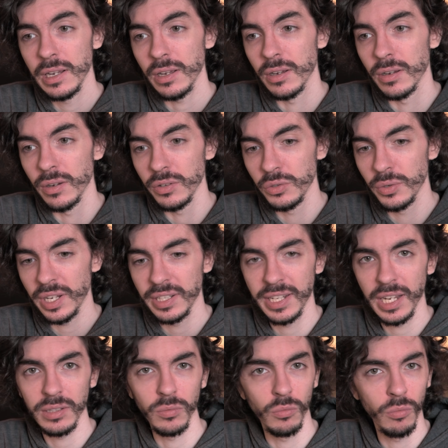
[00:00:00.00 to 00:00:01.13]
You can
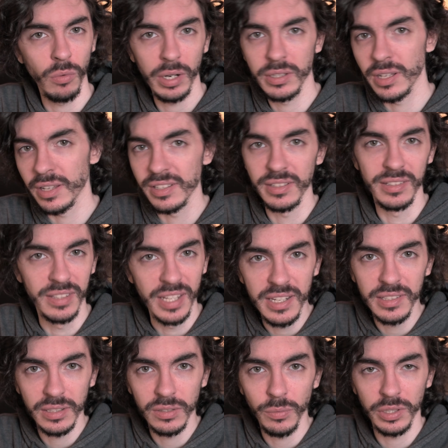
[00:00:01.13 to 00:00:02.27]
get one that is
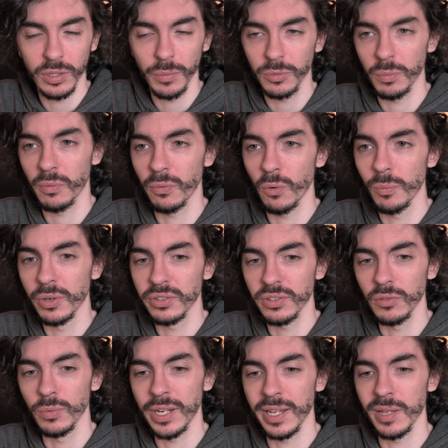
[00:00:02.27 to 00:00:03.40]
decent when it comes to performance
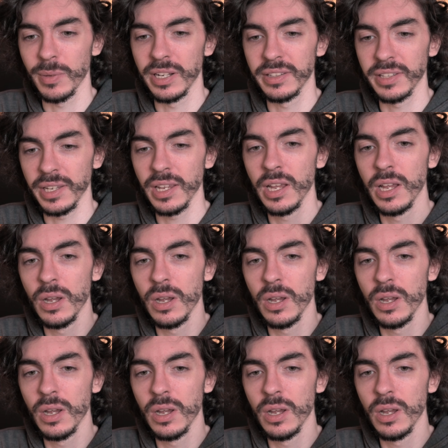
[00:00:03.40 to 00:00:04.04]
and reliability